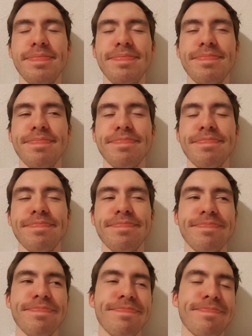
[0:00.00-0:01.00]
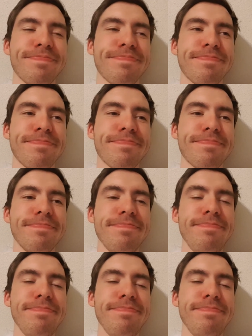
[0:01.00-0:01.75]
Nobody speaks.